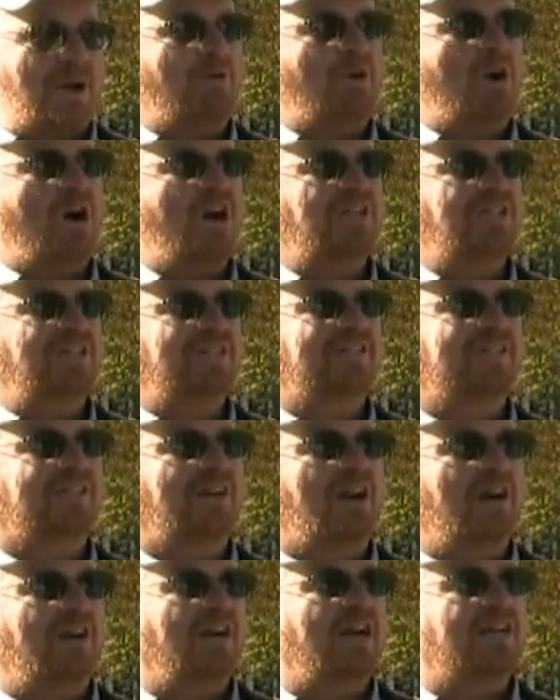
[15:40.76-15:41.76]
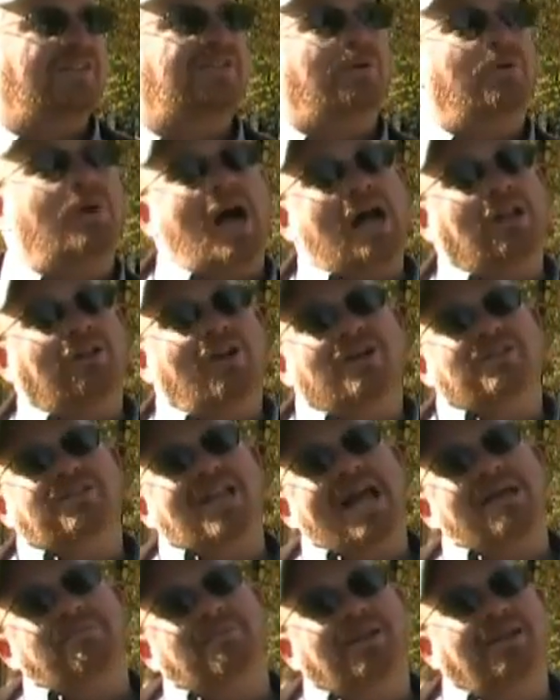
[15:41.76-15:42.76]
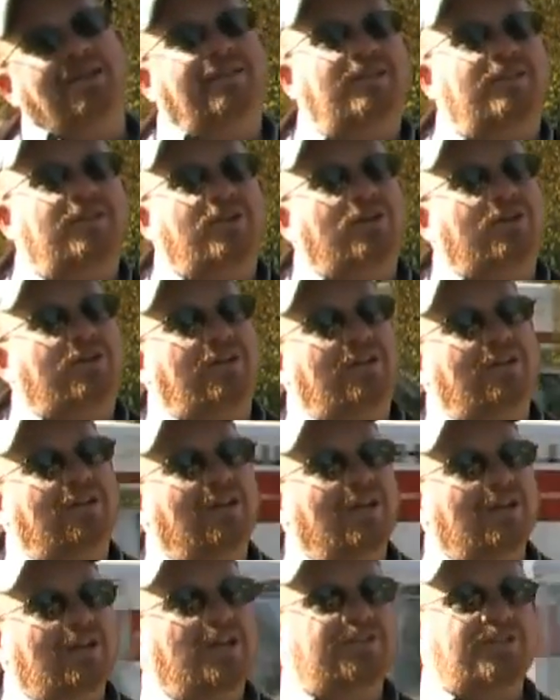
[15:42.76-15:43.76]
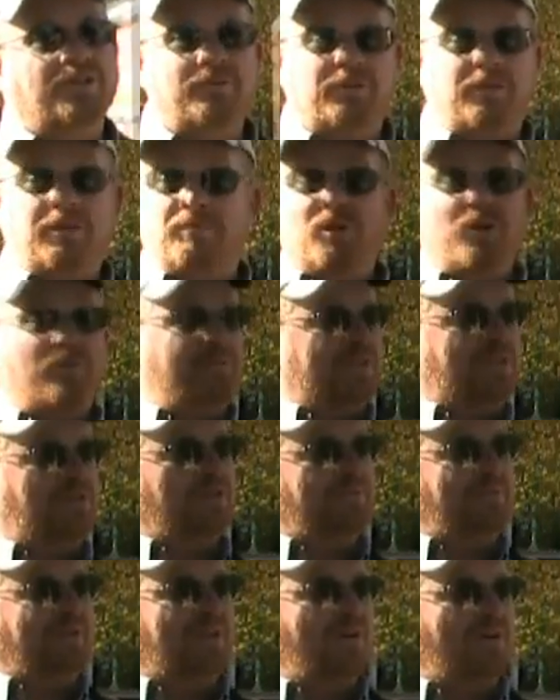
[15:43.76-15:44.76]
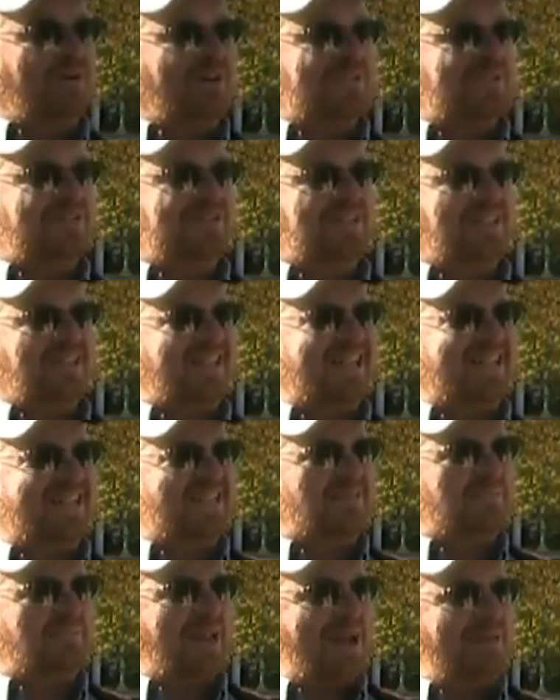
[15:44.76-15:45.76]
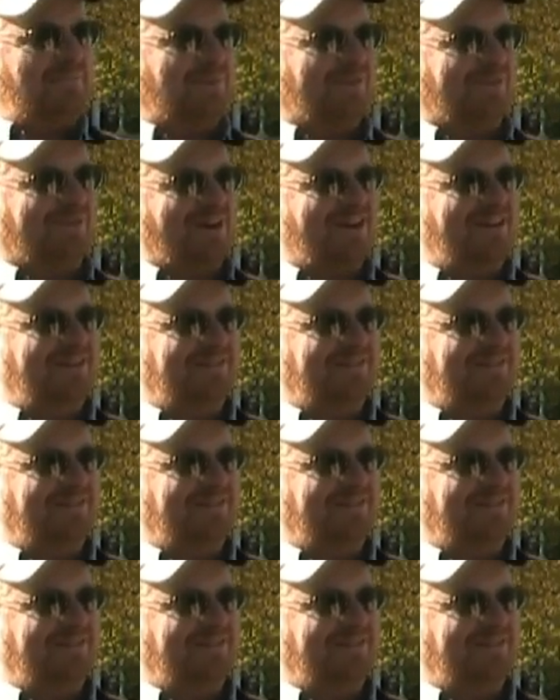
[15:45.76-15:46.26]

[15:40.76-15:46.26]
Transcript: Washington. All right. So how long has that been in the cooker? Because the movement's only been going on since like the end of September, right?